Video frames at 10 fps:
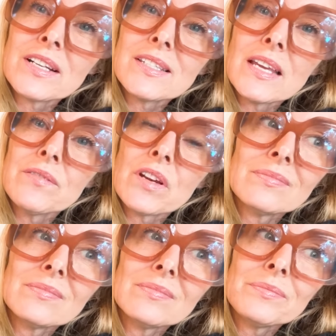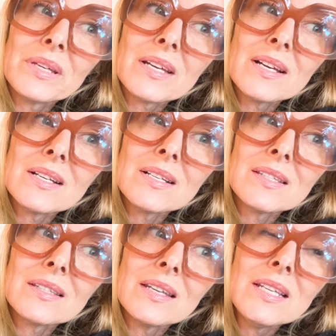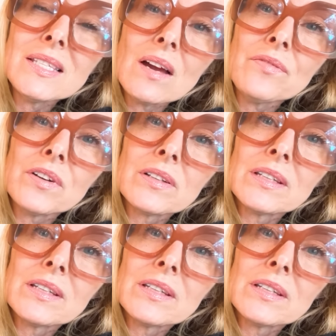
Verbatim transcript: Savior because he suffered.